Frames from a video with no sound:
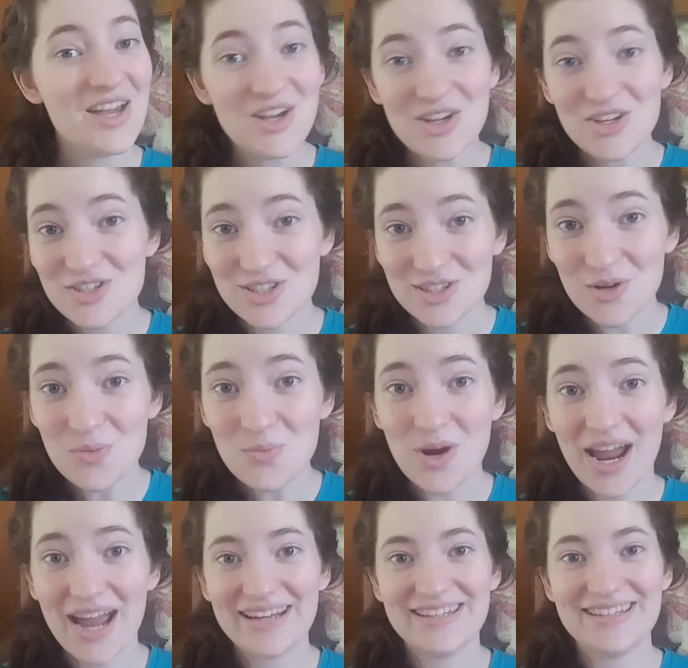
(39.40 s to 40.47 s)
Slow
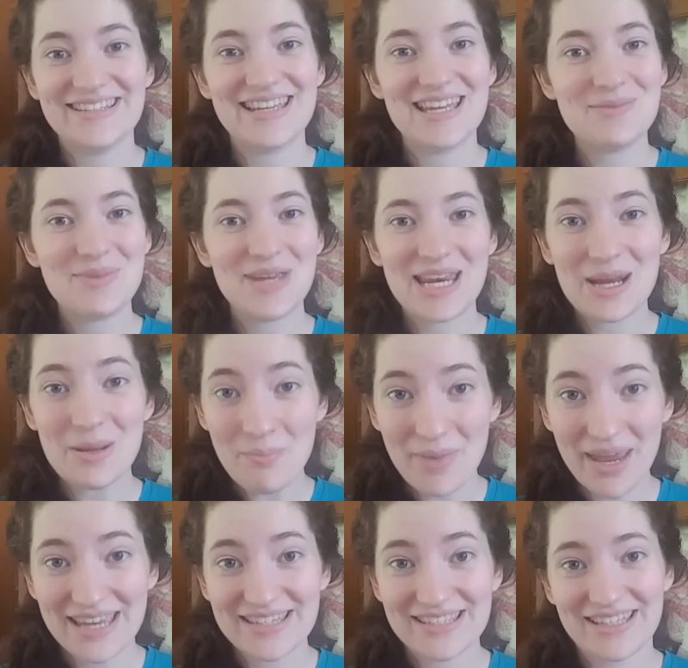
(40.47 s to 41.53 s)
practice can be an
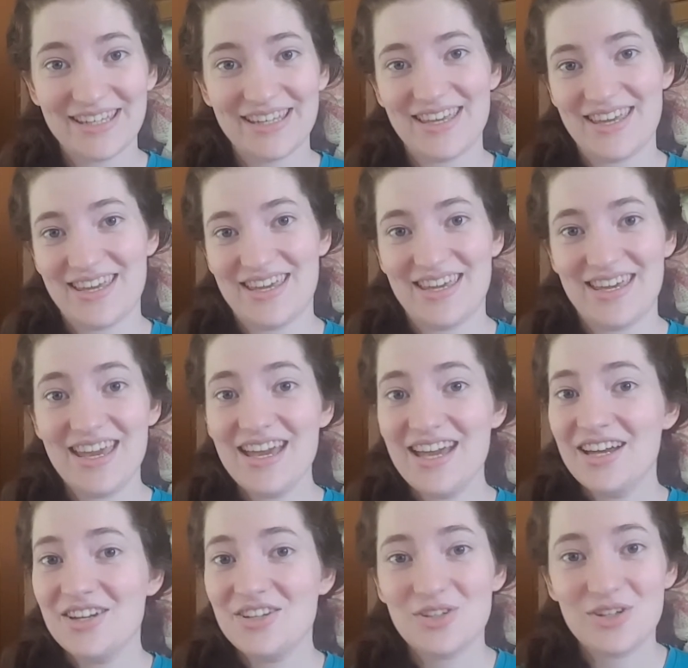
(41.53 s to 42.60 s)
amazing key
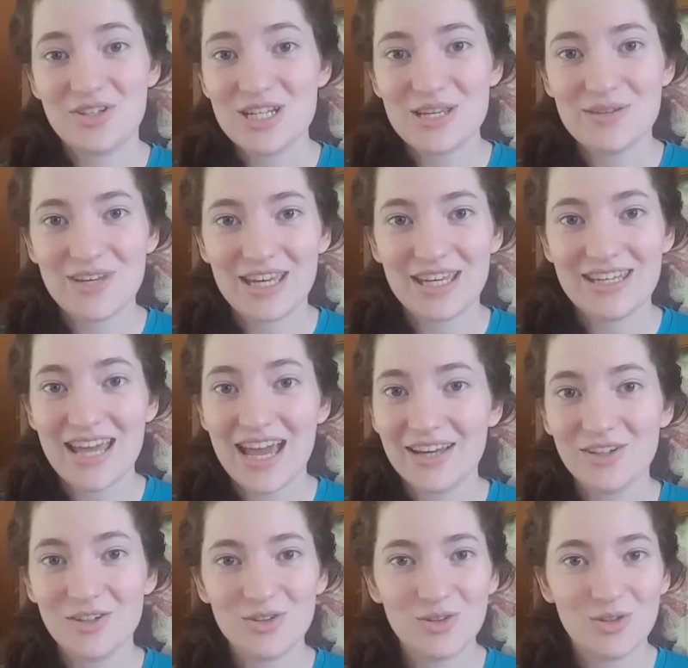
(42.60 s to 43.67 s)
to achieving
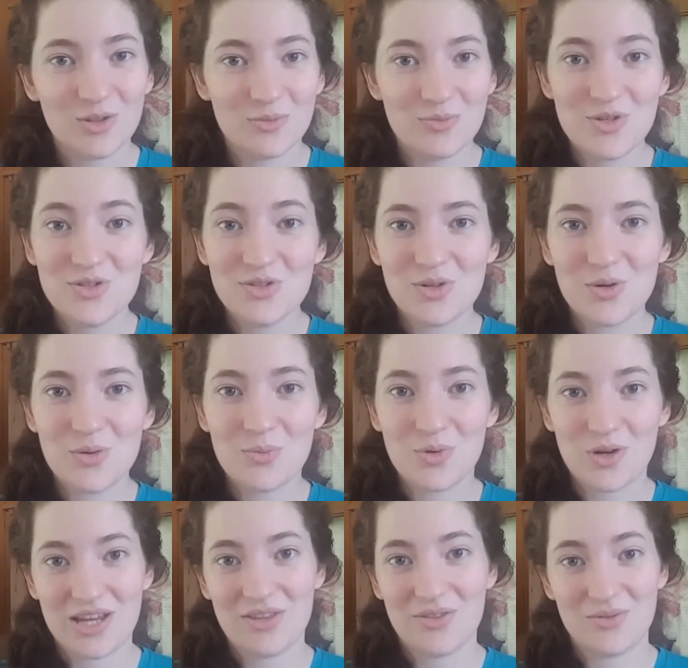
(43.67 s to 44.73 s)
technical or musical
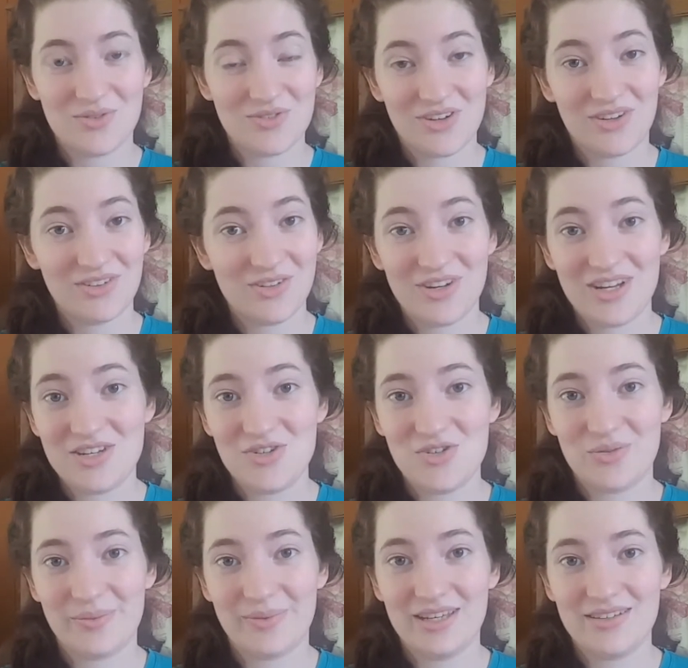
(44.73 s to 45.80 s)
breakthroughs on your
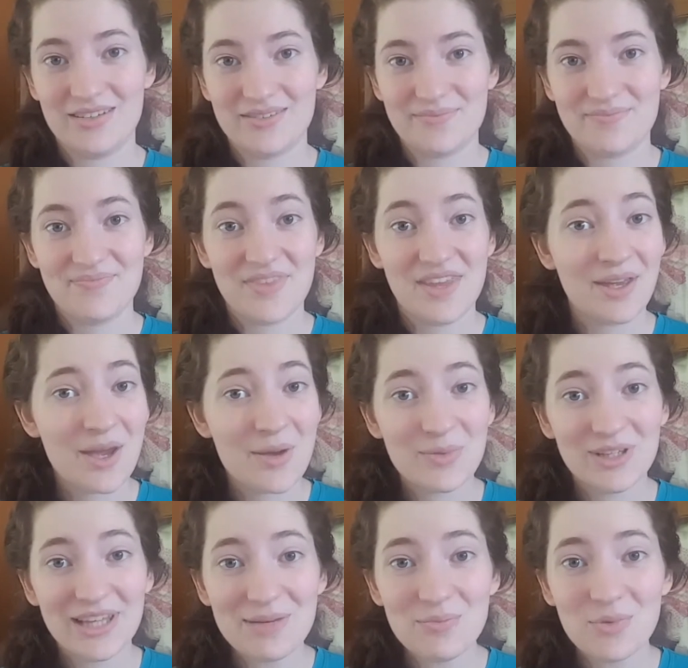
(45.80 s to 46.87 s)
instrument. But
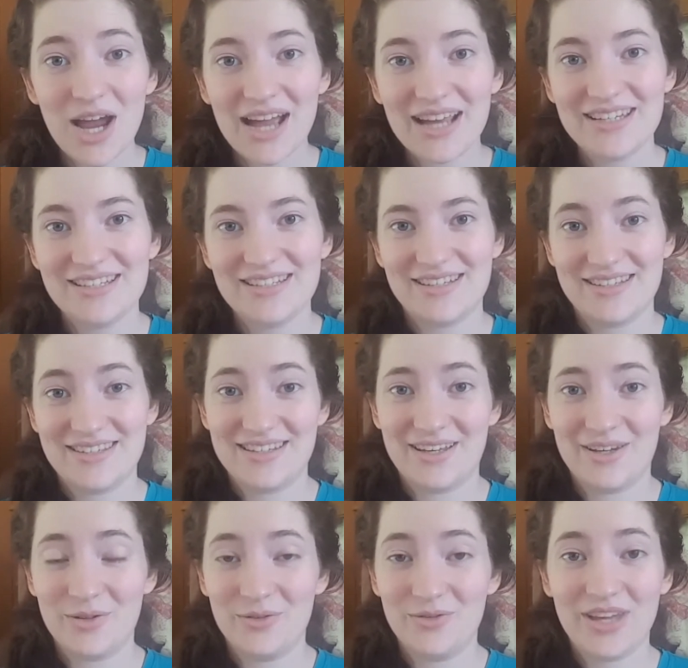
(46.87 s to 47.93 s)
like practice
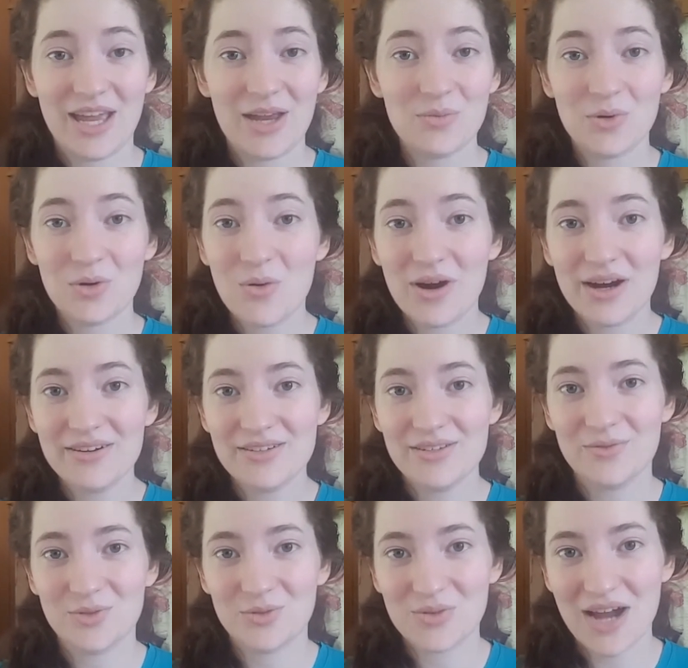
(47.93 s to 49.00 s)
itself, it requires a
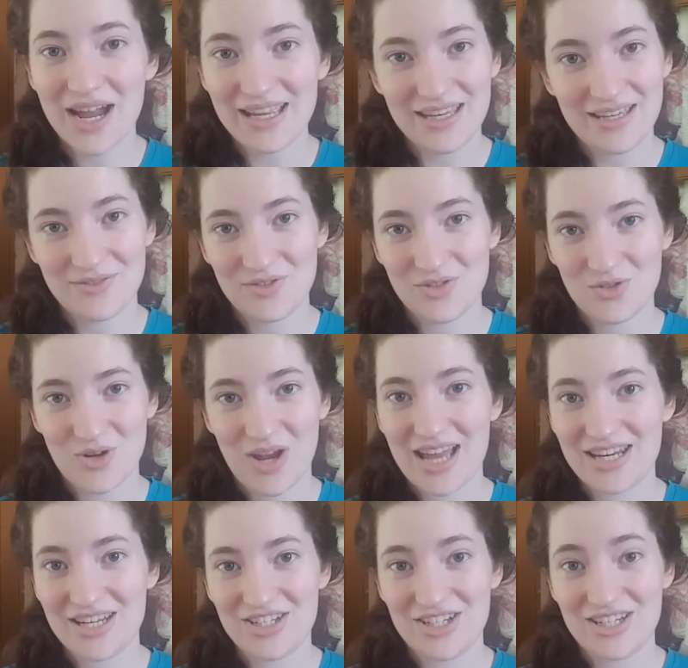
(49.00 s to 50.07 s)
variety of
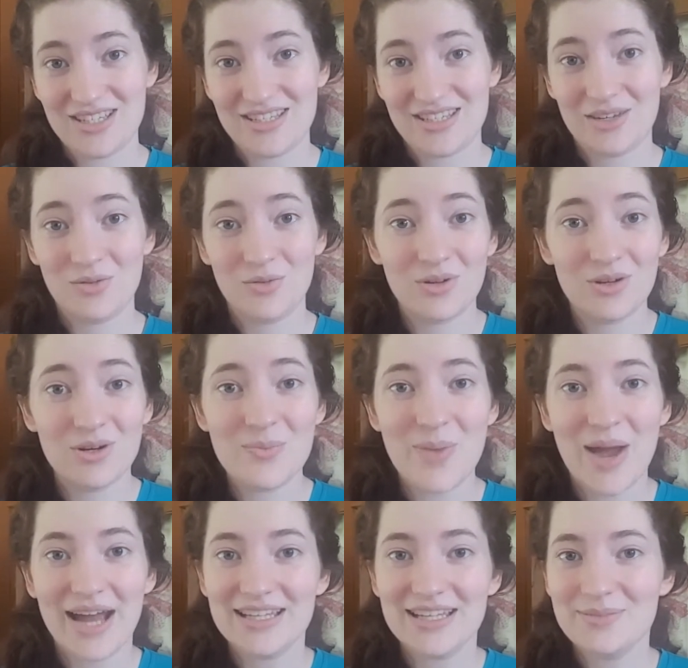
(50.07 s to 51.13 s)
strategies in order to
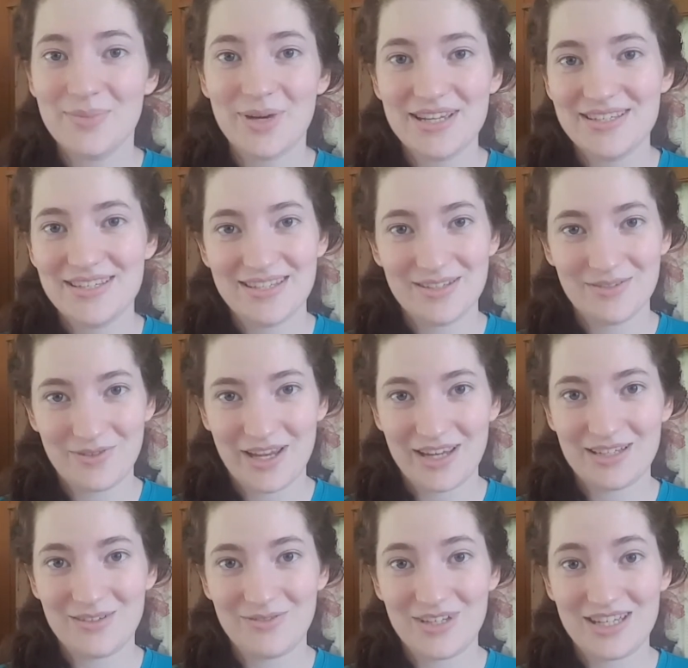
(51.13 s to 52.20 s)
maximize its
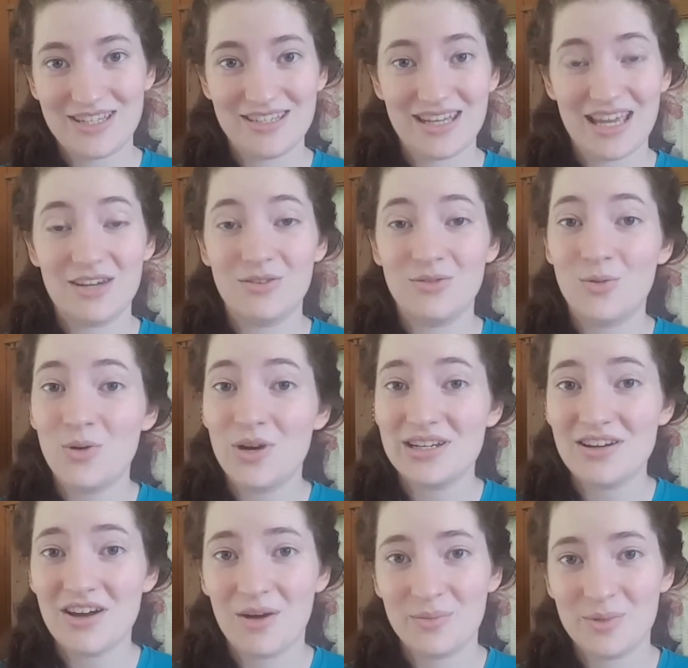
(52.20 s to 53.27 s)
effectiveness and avoid
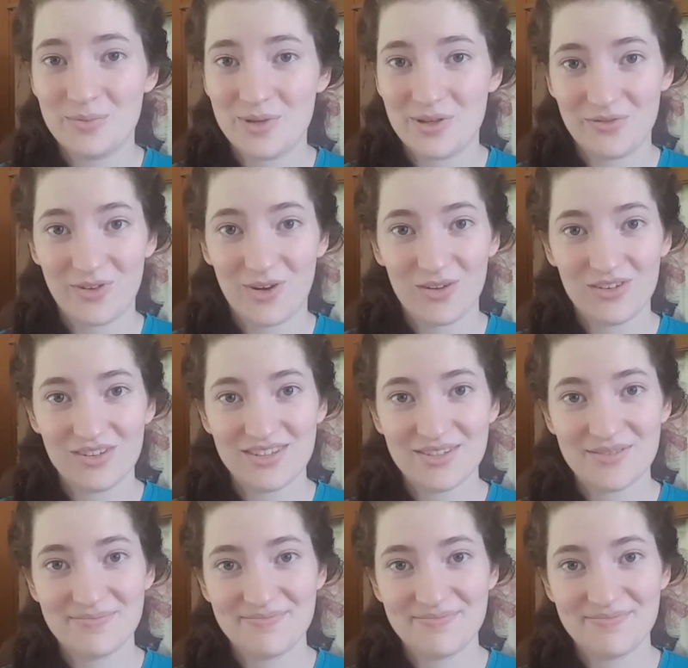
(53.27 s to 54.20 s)
common pitfalls.